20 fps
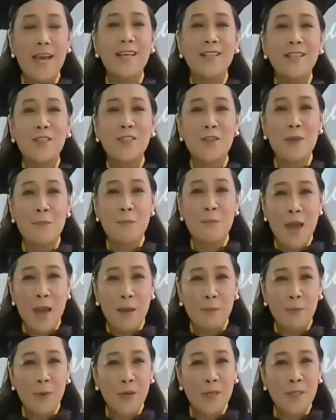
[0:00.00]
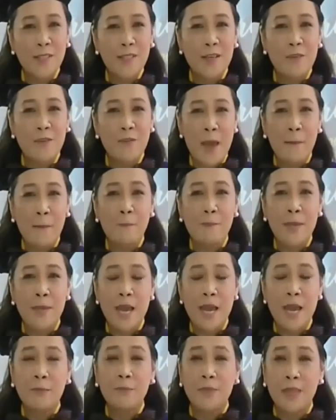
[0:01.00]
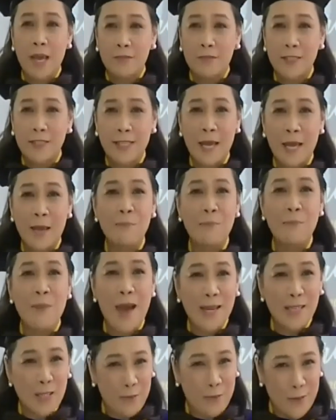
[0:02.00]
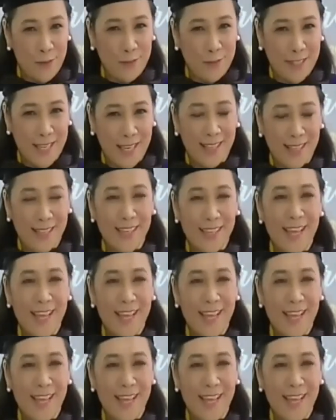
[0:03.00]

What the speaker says: To the members of MPM DEVSEC Batch 15,